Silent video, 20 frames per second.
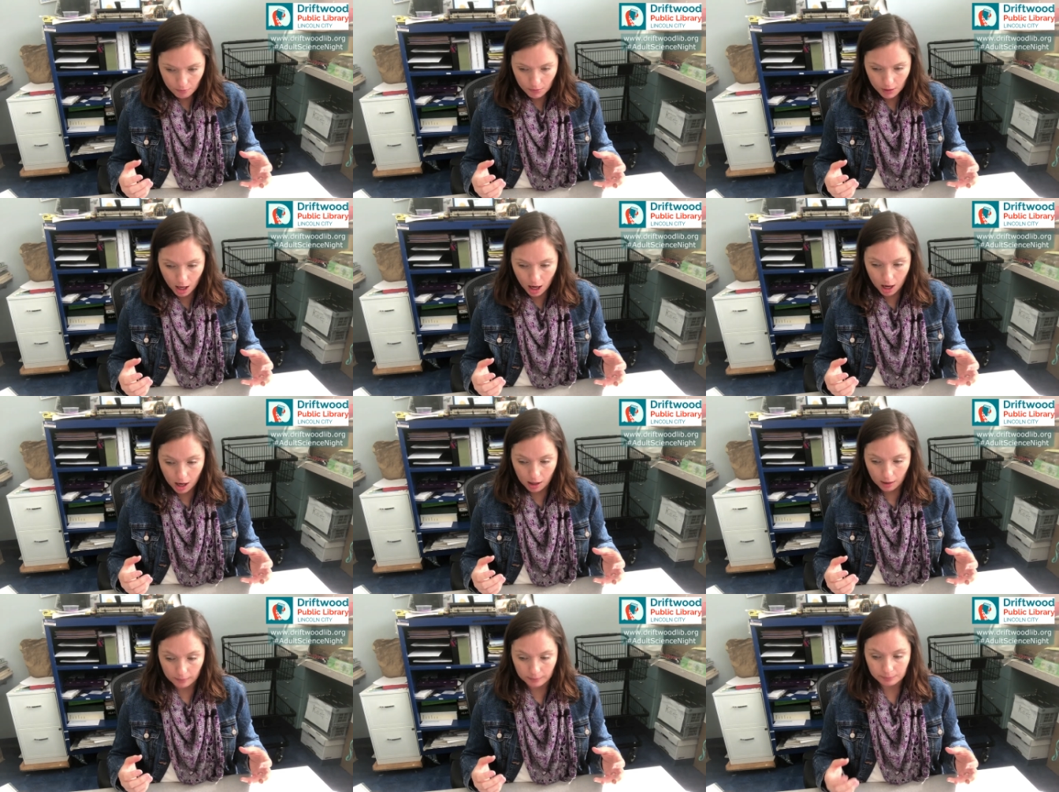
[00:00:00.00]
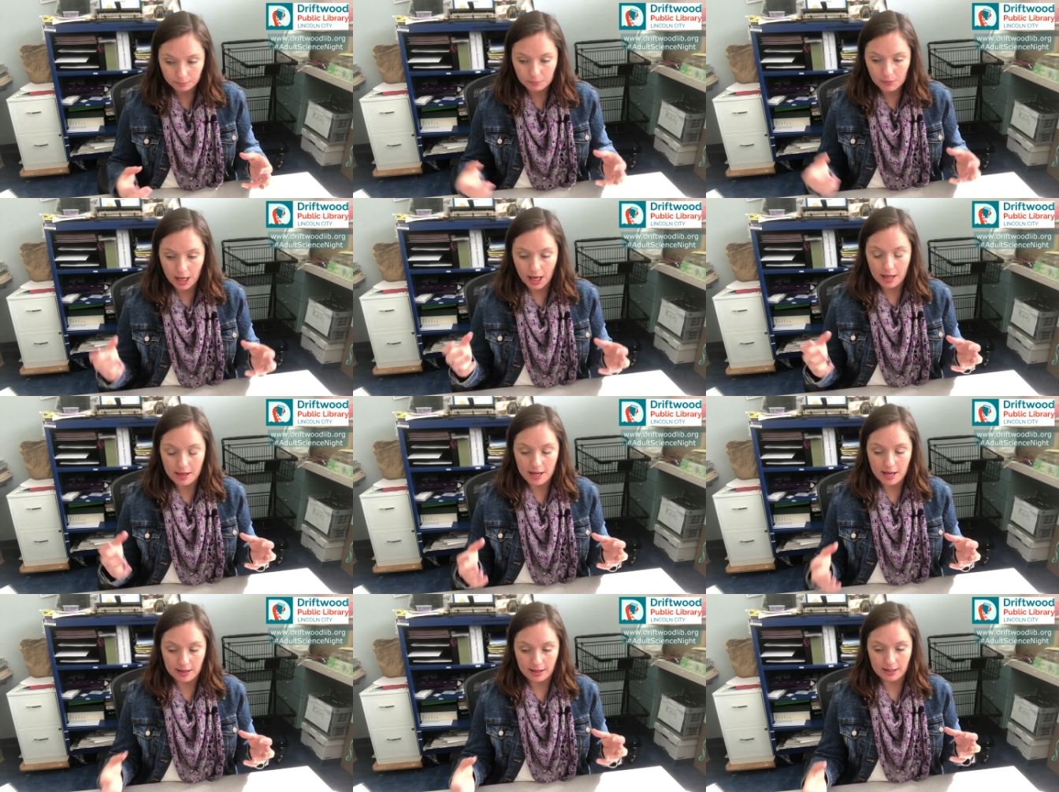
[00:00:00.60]
And
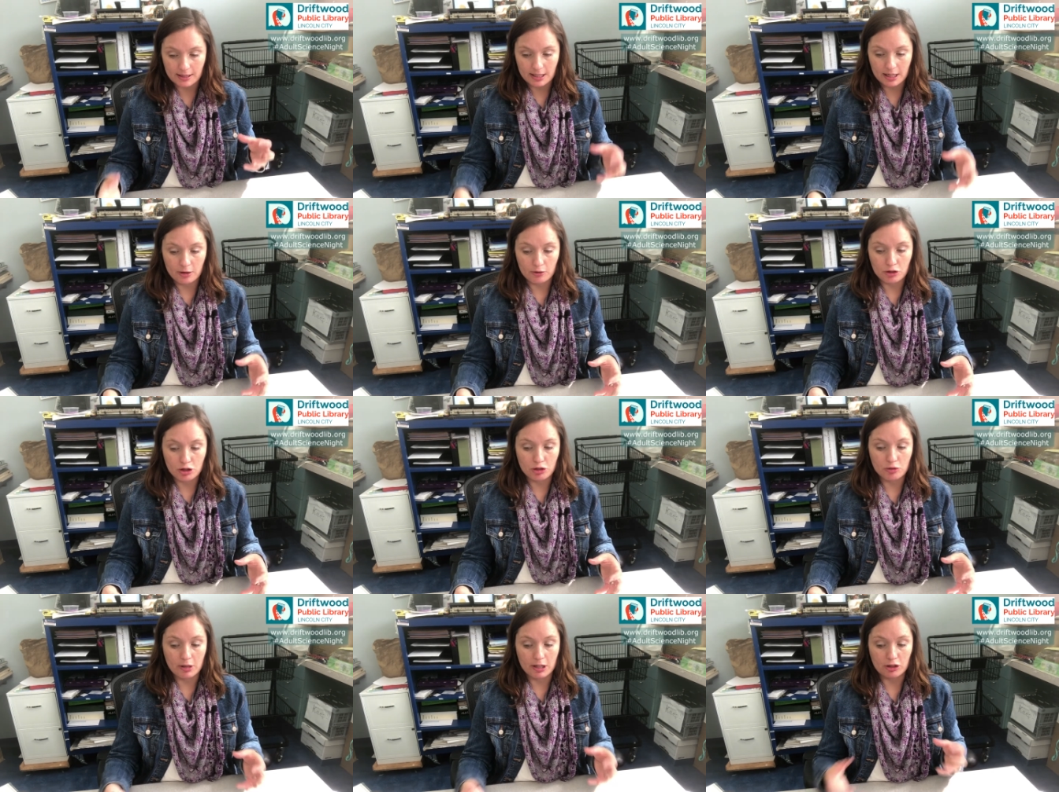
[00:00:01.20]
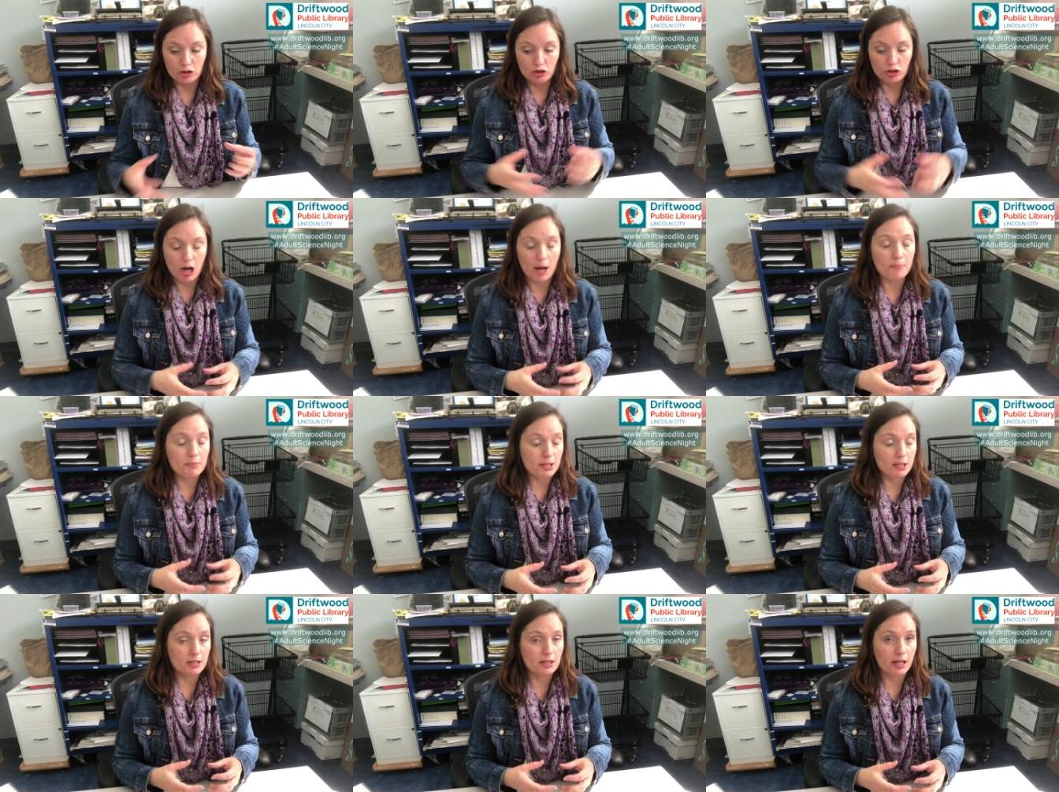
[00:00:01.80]
that the CO2 gets
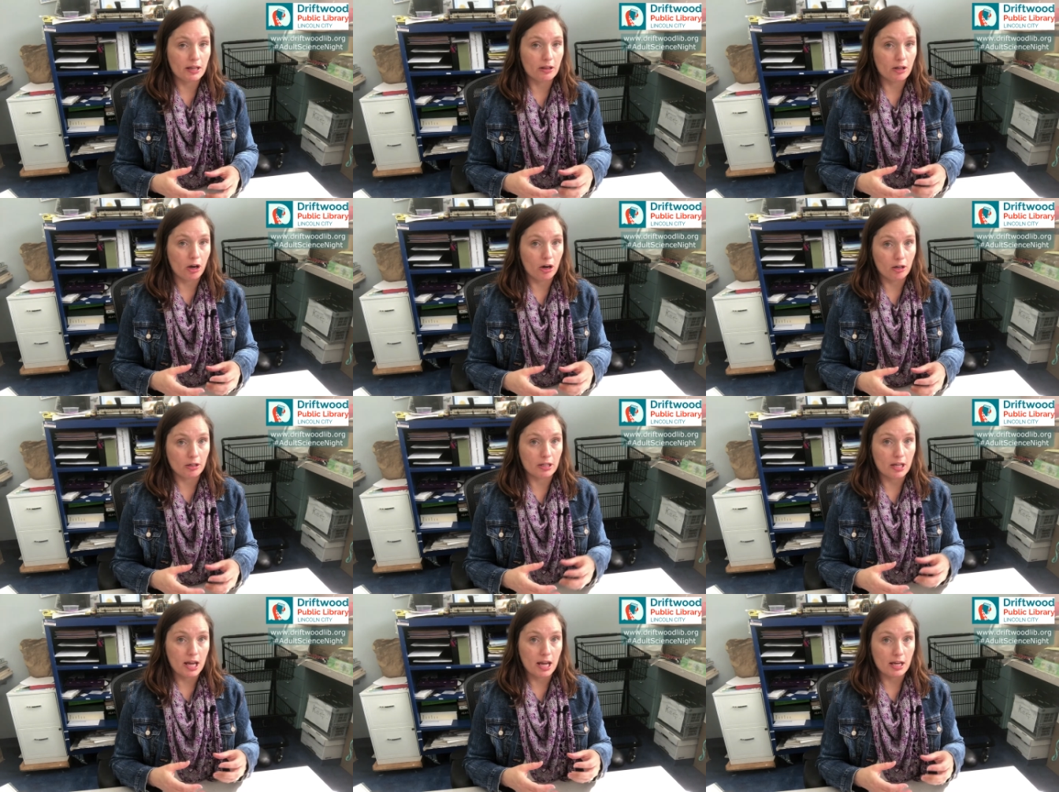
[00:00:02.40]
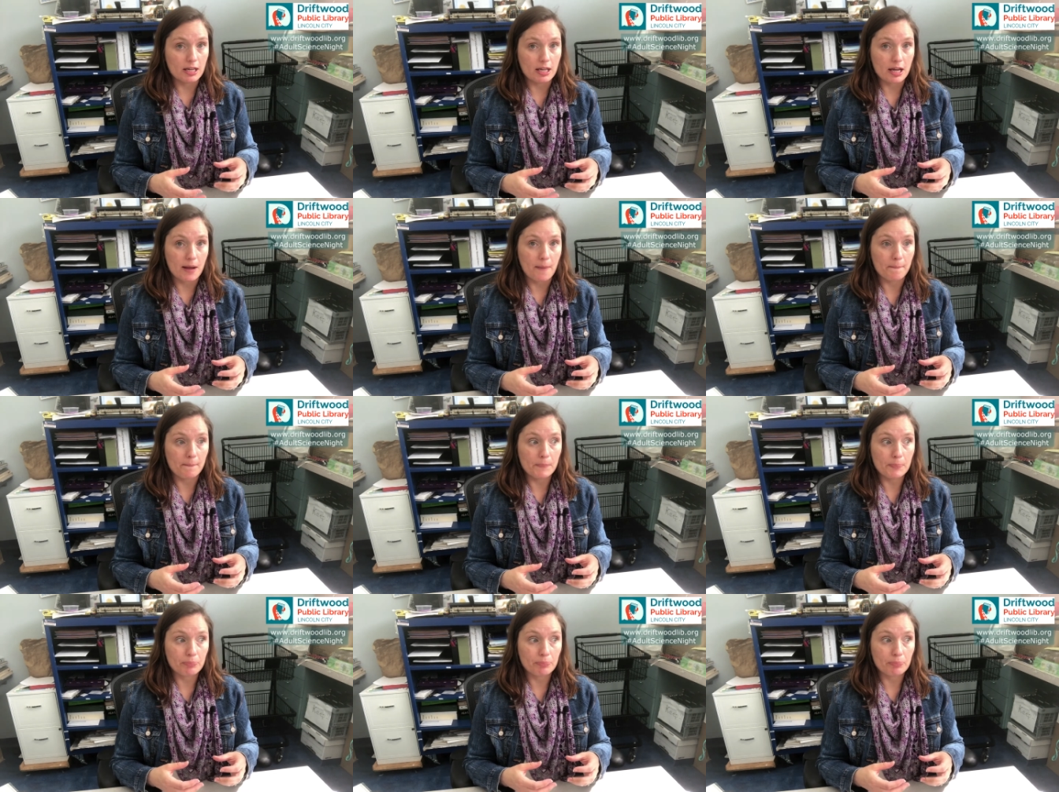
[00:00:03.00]
trapped inside the hard candy,